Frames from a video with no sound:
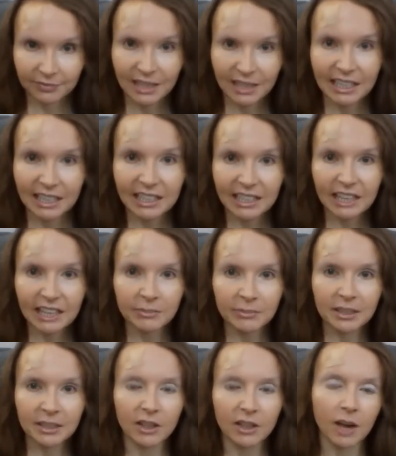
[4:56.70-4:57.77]
He gave
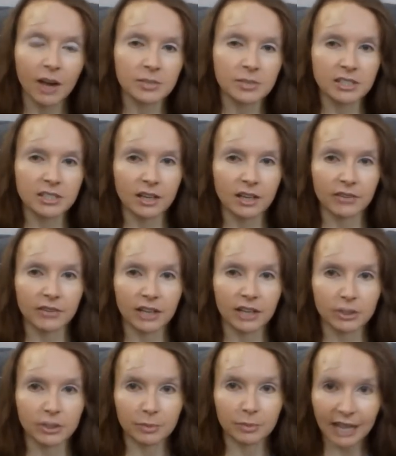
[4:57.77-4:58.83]
me the option of
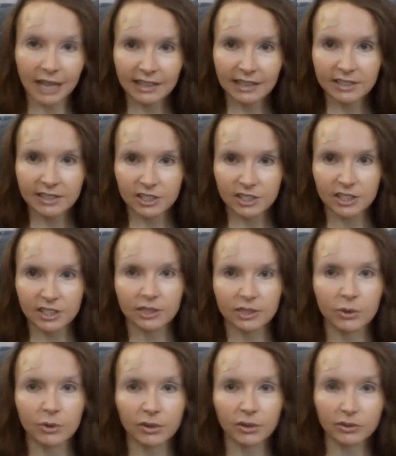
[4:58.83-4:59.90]
either Black Edition
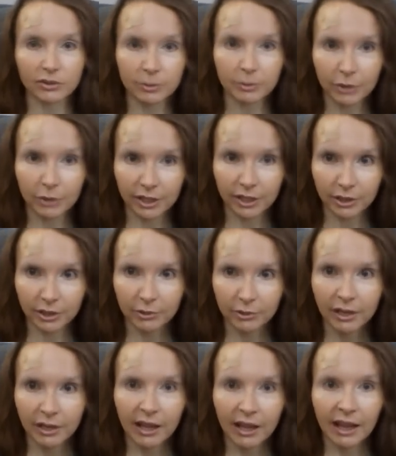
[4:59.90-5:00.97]
or 3.0,
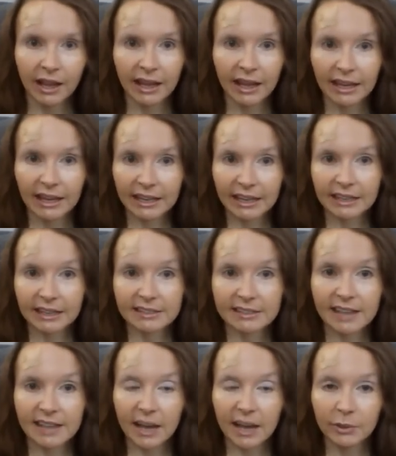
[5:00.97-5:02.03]
And
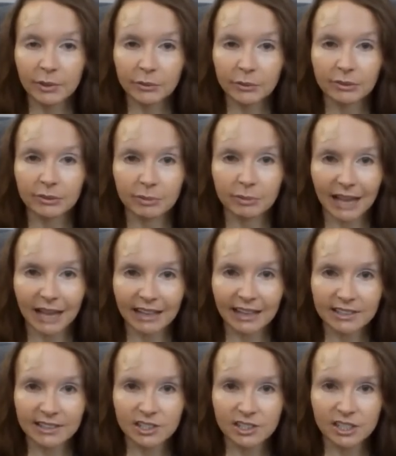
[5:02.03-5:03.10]
I went with Black
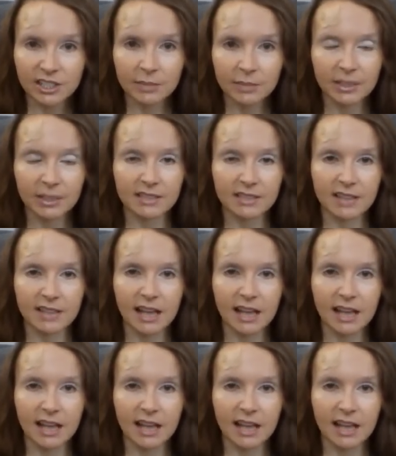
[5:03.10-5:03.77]
Edition because it